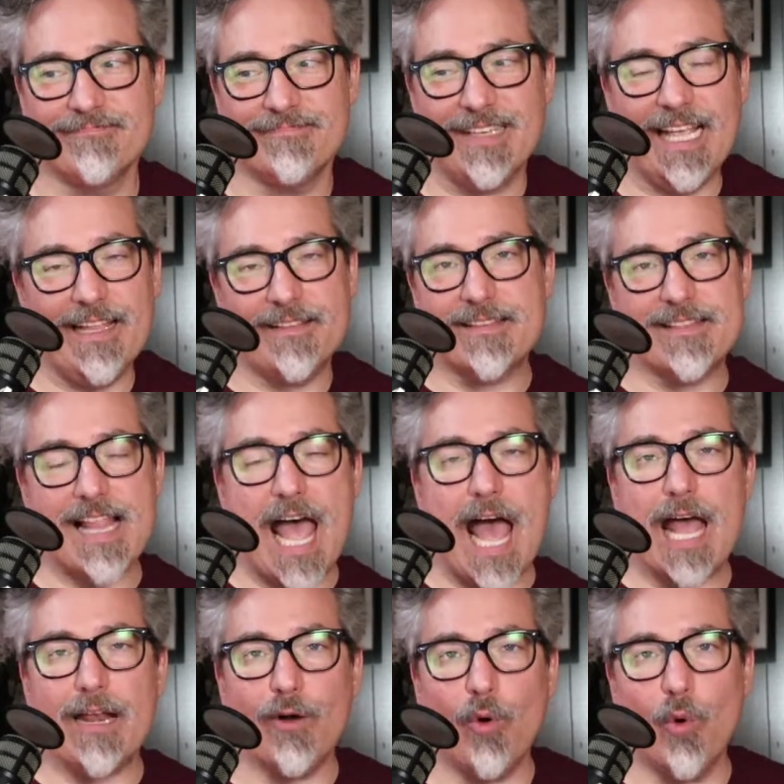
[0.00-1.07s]
it's
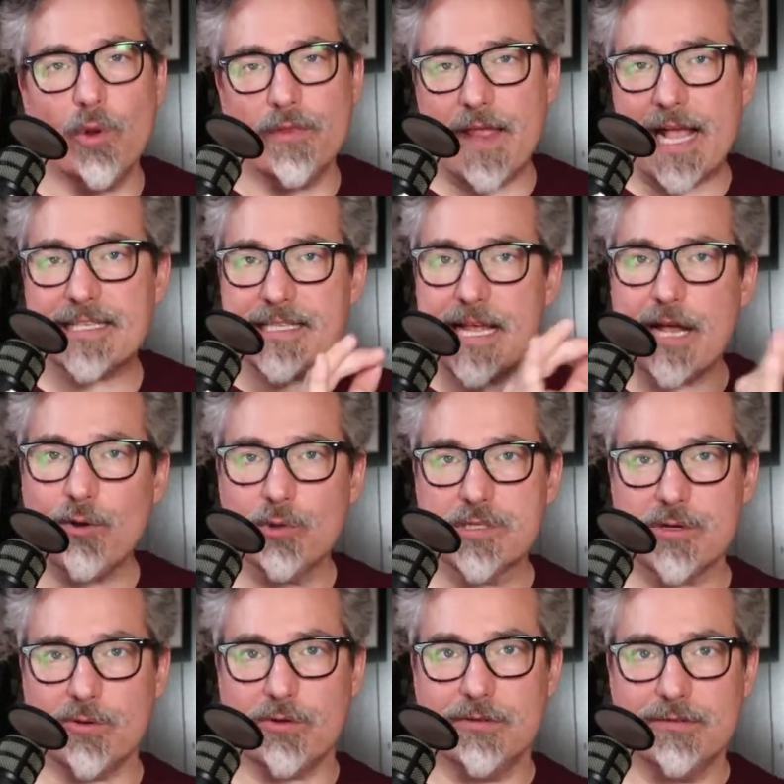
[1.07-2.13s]
not old. That's not old
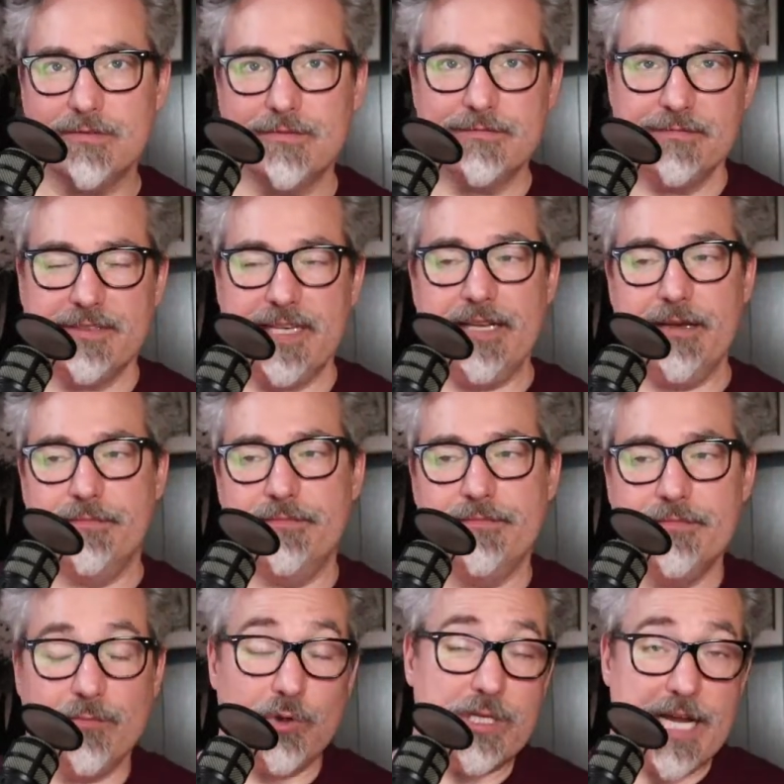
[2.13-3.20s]
school to him,
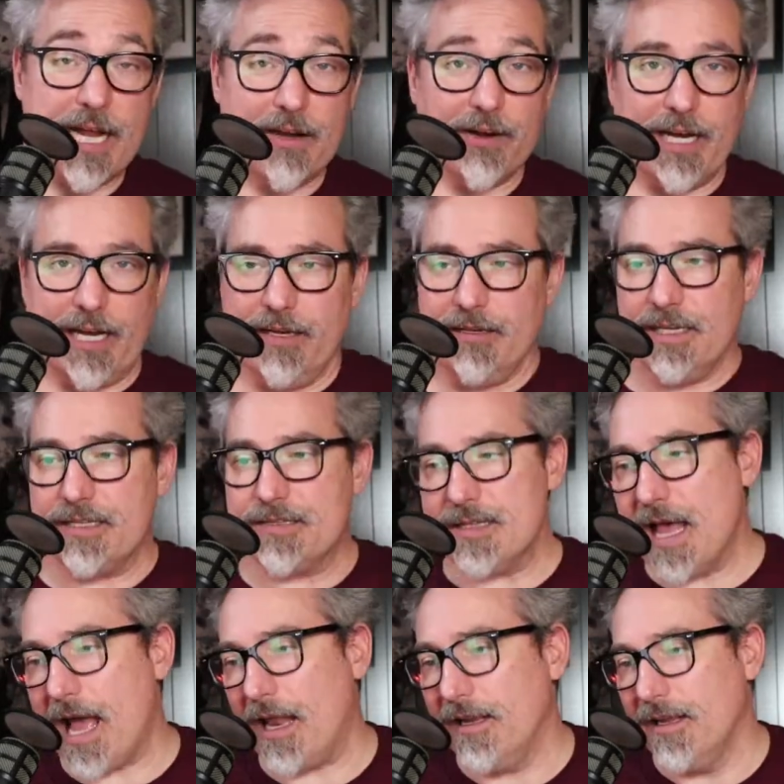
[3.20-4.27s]
which I agree. It's
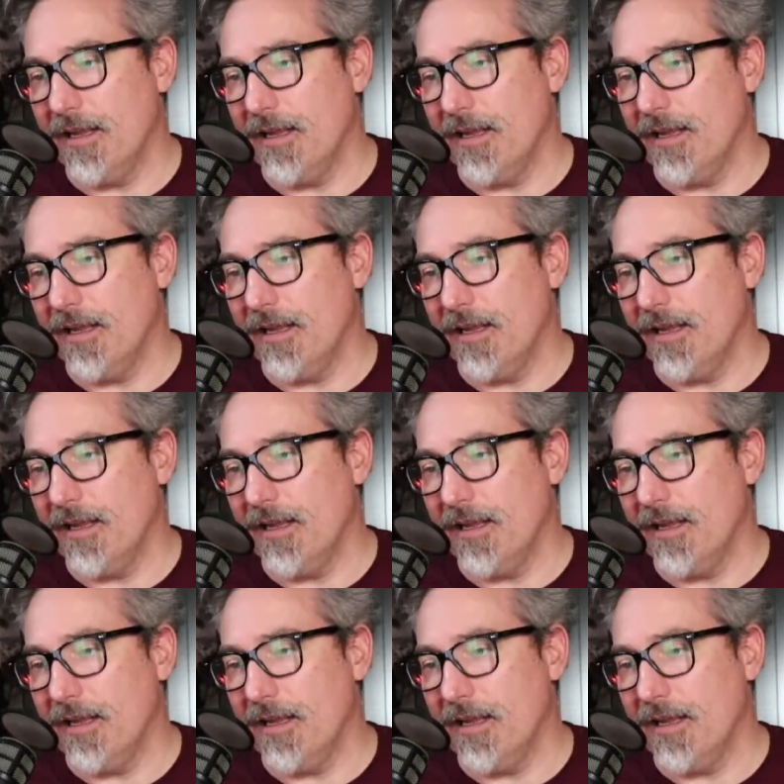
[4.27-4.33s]
not.